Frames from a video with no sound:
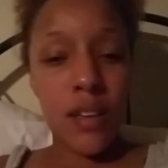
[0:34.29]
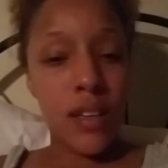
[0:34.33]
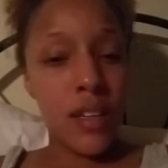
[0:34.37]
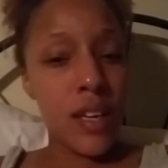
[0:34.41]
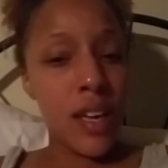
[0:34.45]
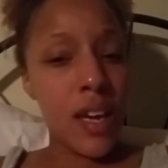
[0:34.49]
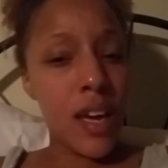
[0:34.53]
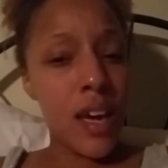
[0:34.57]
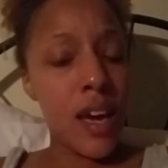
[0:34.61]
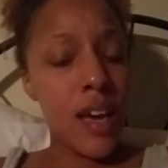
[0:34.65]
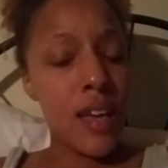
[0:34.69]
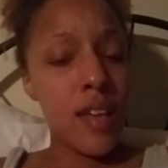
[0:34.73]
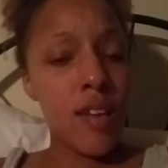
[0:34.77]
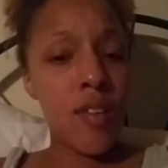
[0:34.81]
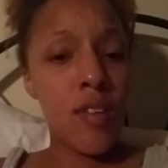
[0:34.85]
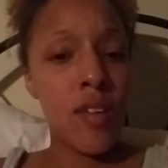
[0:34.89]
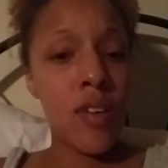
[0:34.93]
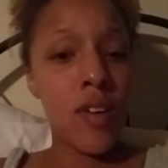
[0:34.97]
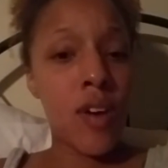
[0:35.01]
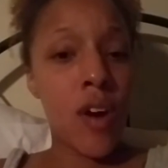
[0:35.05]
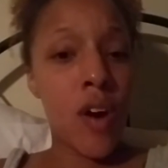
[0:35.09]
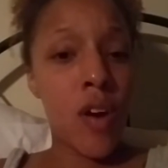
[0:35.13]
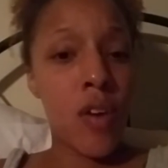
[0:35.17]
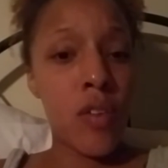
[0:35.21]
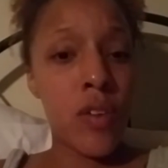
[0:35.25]
Yeah, you can
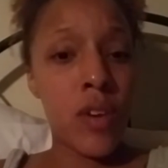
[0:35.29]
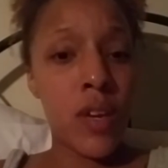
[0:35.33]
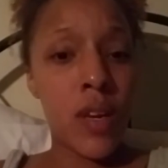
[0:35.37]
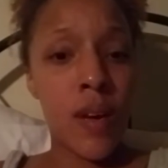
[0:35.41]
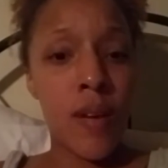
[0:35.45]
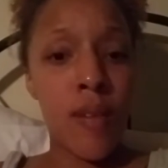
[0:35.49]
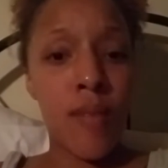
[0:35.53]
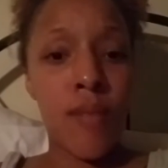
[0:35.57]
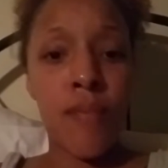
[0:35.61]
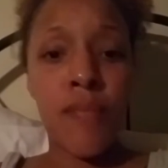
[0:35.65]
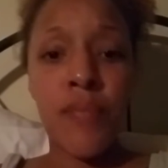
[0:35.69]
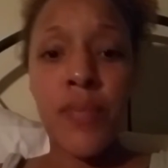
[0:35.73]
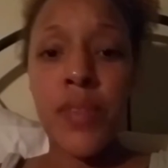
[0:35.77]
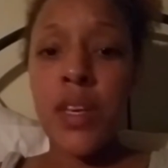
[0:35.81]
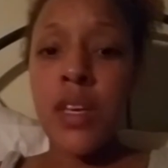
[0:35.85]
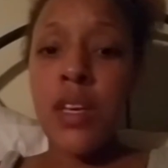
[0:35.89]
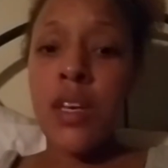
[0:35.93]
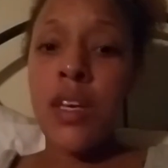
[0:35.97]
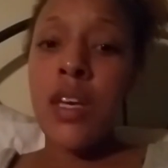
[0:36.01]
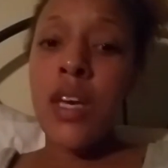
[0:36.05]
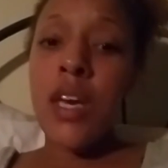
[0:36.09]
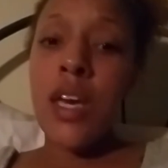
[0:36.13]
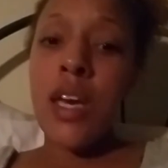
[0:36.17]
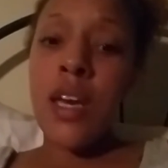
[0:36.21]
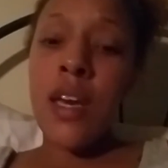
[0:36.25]
go to them
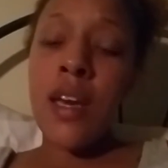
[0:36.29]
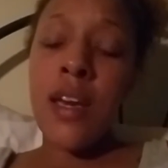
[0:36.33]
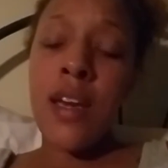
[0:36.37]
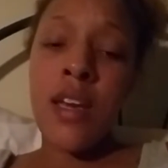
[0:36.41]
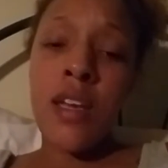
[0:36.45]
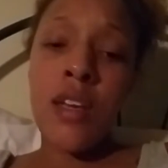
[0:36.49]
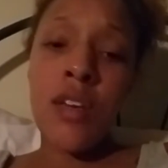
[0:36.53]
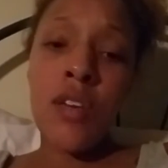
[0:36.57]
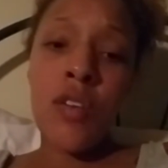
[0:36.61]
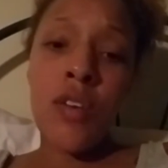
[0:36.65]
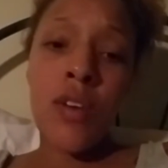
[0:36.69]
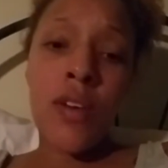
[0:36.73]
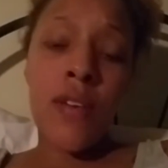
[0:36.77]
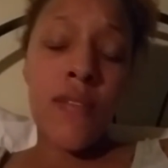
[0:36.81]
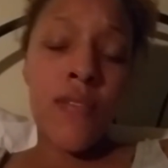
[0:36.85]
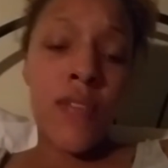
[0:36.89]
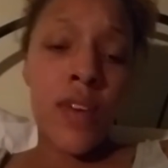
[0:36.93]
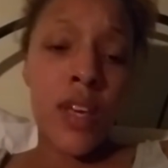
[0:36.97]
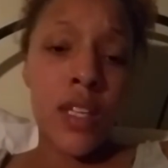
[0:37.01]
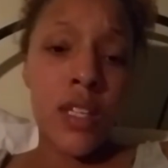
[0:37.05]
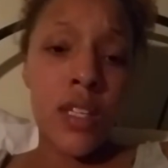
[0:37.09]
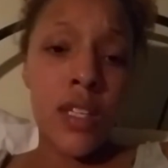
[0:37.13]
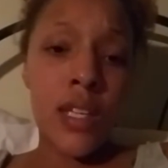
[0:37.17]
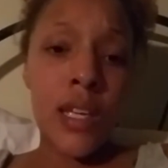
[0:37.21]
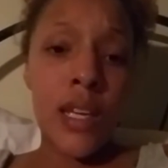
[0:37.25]
and you can
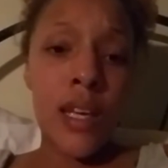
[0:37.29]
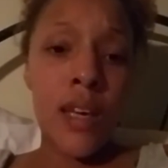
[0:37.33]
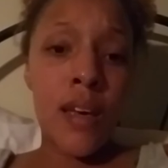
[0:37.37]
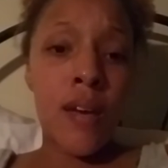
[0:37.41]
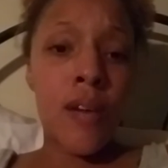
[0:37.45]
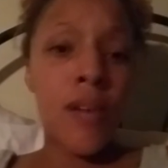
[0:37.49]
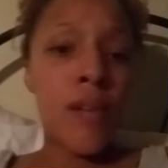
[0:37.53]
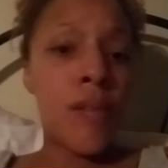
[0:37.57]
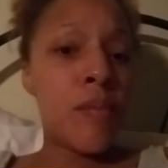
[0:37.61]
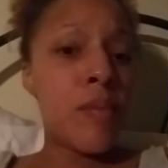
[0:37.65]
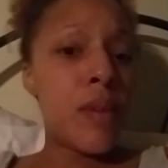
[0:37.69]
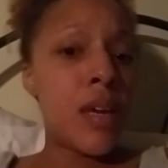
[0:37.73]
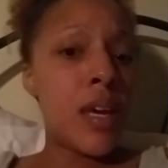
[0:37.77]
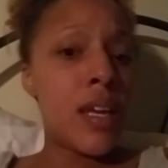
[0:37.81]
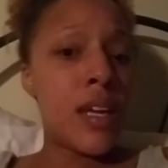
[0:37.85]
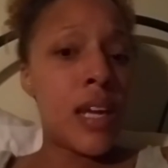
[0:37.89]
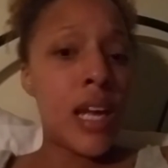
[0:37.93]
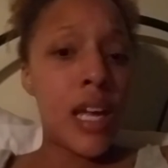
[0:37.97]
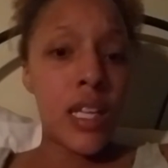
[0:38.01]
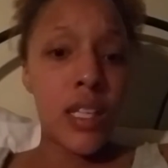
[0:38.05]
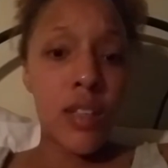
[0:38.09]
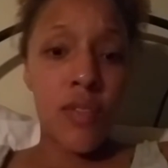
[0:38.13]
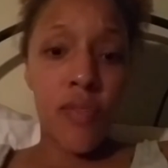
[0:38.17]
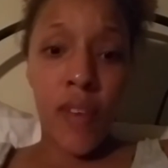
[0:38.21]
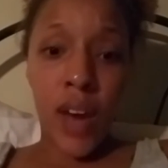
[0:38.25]
vent to them, and
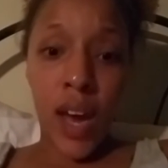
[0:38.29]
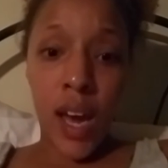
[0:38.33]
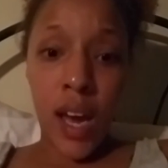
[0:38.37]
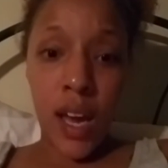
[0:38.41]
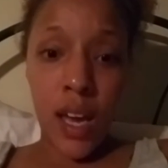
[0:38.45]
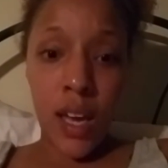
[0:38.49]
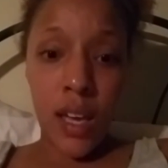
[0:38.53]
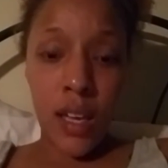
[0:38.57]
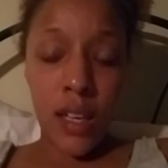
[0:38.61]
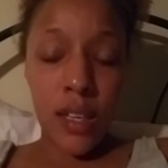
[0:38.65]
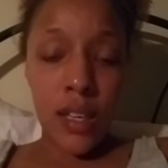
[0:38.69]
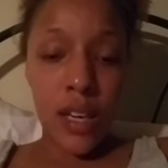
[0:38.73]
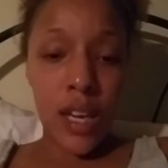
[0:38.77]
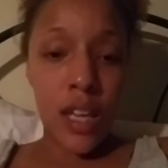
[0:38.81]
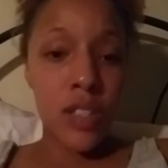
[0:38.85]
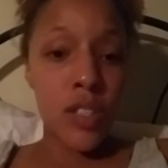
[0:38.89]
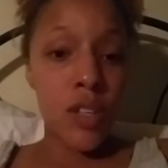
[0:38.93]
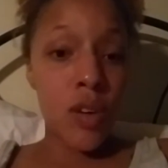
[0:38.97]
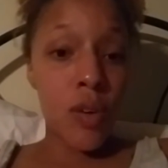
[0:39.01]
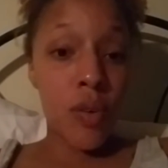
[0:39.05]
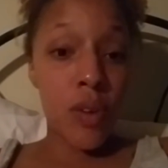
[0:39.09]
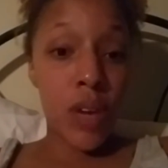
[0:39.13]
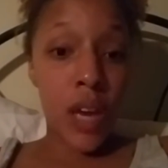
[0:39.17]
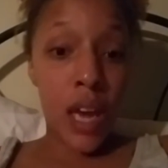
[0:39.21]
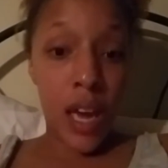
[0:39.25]
that's fine. That's
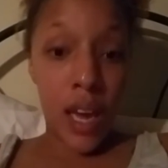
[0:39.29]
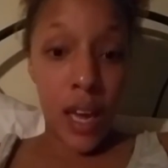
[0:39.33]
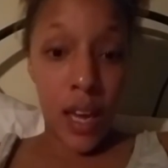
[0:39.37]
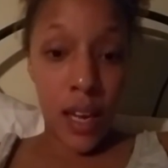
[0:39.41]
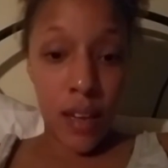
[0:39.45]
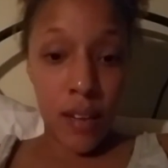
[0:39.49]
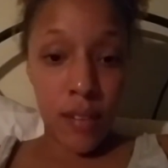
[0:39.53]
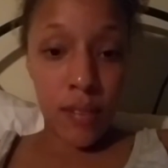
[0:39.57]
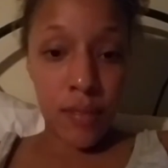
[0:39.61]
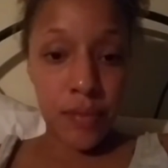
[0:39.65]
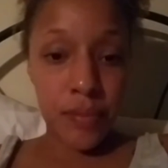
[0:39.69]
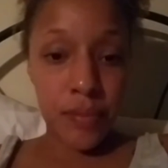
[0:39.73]
okay.